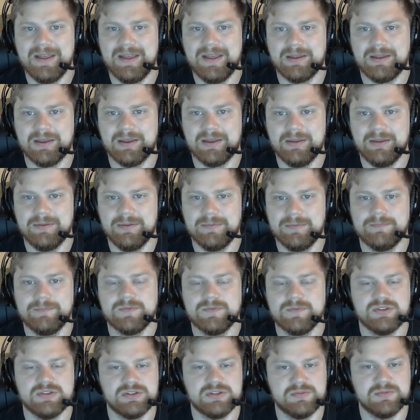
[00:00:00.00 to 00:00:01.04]
Okay,
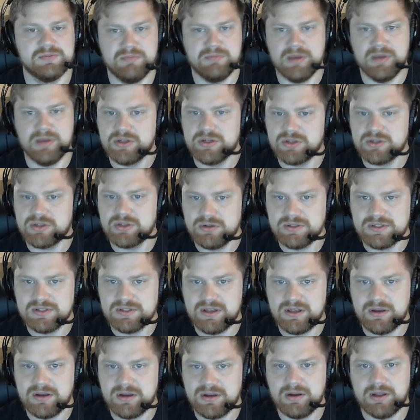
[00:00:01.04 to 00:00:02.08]
so just make sure it's
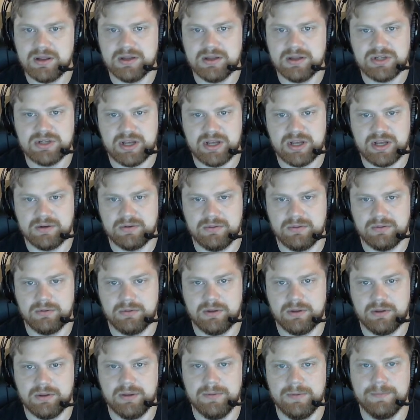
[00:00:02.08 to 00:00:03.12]
there and checked.
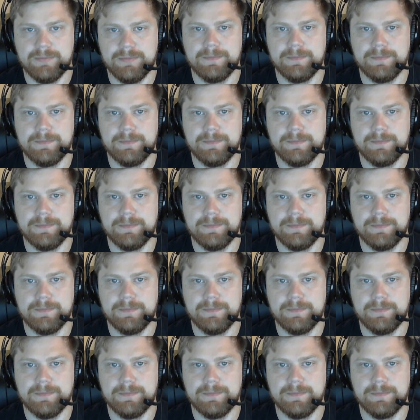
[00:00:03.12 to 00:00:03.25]
Okay.